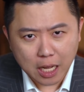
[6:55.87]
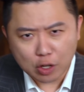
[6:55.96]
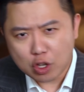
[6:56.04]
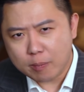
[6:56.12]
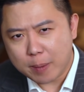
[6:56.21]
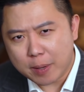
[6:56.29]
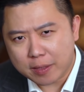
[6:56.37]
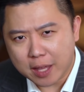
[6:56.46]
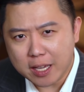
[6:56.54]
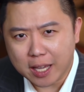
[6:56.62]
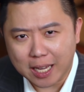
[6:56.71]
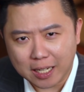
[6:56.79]
Now you may be
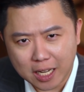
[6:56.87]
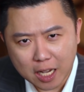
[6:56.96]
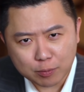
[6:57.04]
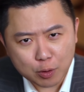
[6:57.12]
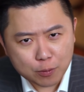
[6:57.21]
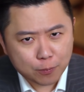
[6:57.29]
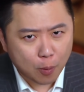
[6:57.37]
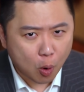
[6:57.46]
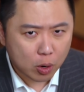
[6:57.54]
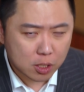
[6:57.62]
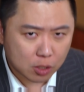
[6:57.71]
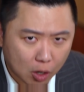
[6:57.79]
thinking, level
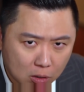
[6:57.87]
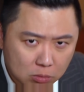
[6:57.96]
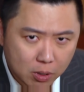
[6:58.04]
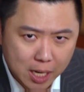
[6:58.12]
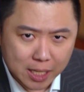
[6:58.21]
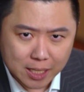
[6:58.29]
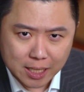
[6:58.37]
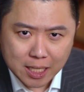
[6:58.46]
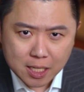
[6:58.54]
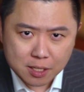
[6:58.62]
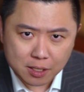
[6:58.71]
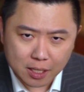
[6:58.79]
4 is already
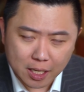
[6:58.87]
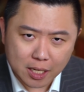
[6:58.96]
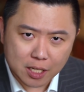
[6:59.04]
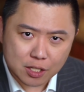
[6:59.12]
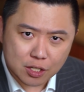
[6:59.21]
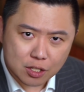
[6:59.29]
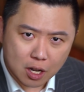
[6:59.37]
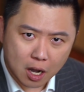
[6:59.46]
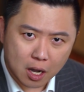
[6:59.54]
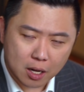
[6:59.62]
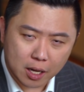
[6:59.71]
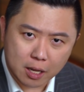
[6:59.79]
easy. It is
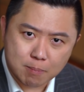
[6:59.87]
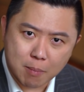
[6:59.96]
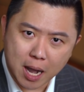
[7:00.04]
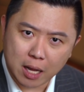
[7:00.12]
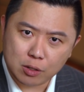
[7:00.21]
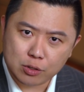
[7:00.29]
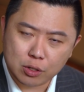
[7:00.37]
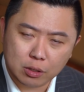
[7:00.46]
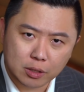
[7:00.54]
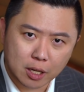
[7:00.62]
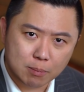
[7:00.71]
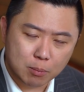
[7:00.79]
not a
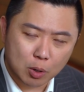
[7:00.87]
milestone that